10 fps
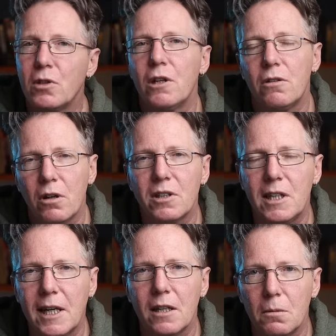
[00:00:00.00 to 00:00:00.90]

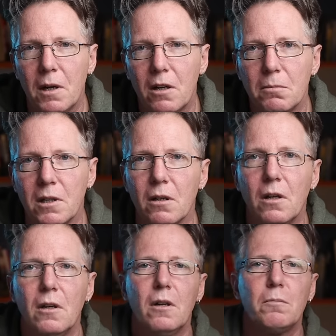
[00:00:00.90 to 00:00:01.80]
curiosity gets the better of me.
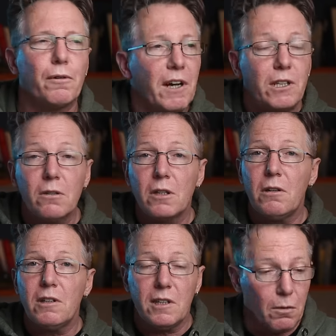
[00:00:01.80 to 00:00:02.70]
Professional
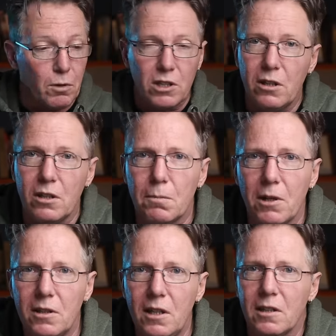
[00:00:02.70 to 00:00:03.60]
curiosity, I want to see who this
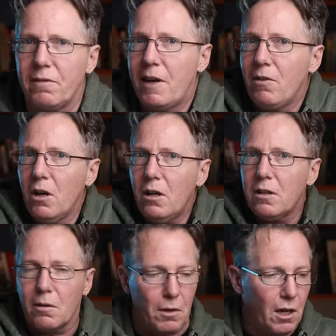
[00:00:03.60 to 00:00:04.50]
person is. I've never heard
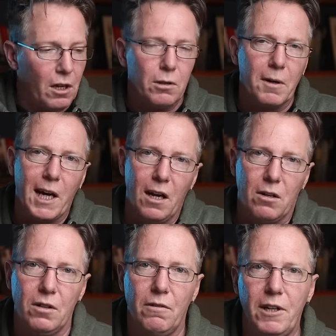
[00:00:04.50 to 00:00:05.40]
of them. So I
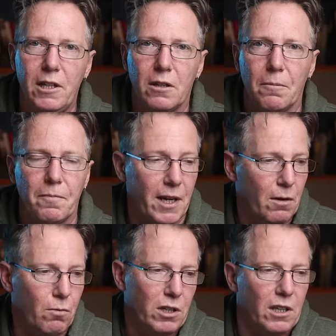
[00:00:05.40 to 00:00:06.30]
click on the video, then I
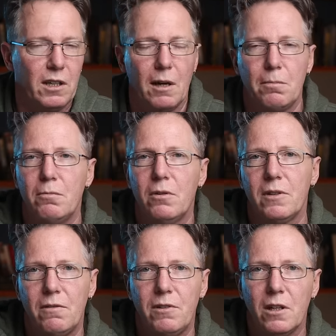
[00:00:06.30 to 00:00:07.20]
watch a couple more of
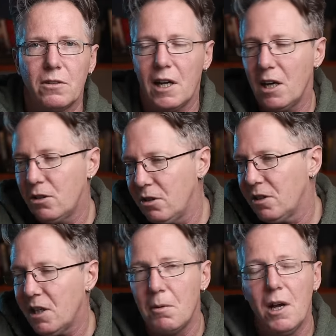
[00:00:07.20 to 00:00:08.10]
their videos, and I do the
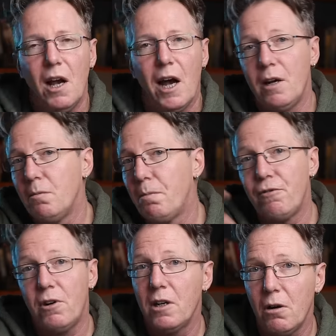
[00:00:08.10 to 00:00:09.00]
same. And
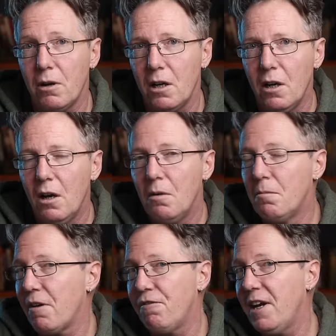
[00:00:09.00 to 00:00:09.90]
before I know it,
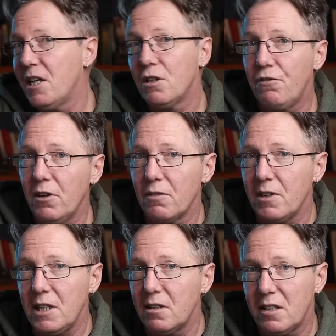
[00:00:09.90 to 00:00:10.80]
my feed is full of these